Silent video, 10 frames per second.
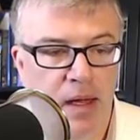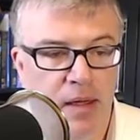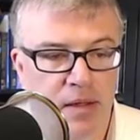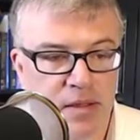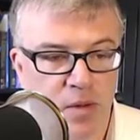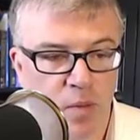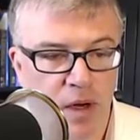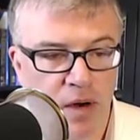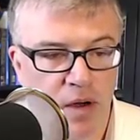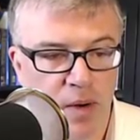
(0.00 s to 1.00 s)
is
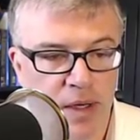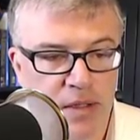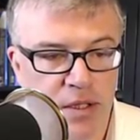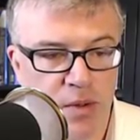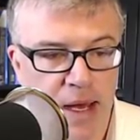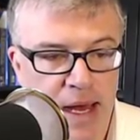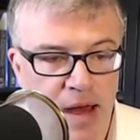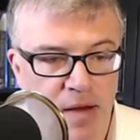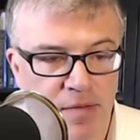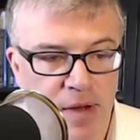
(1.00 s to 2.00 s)
we are going to
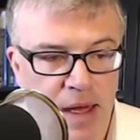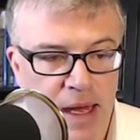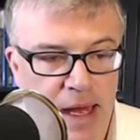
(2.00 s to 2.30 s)
have